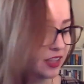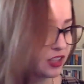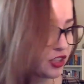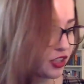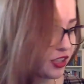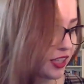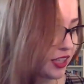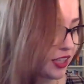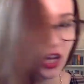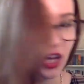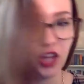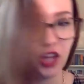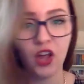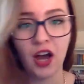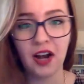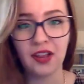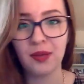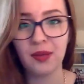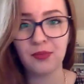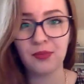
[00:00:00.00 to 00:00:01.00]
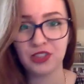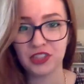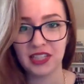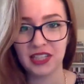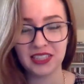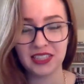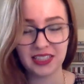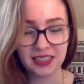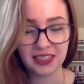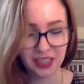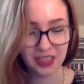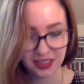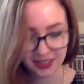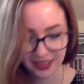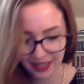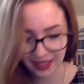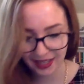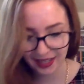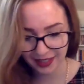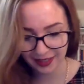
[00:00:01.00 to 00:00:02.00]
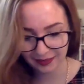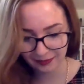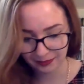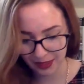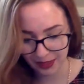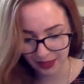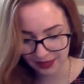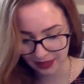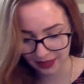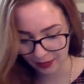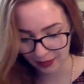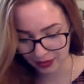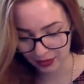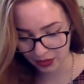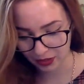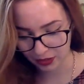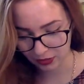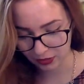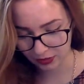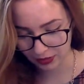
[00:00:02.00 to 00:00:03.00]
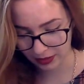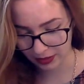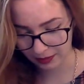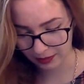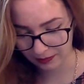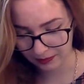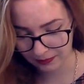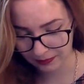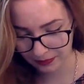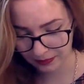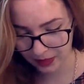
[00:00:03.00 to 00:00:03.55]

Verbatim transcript: answered, like, a lot of them just, like, discussing it because I was looking through them.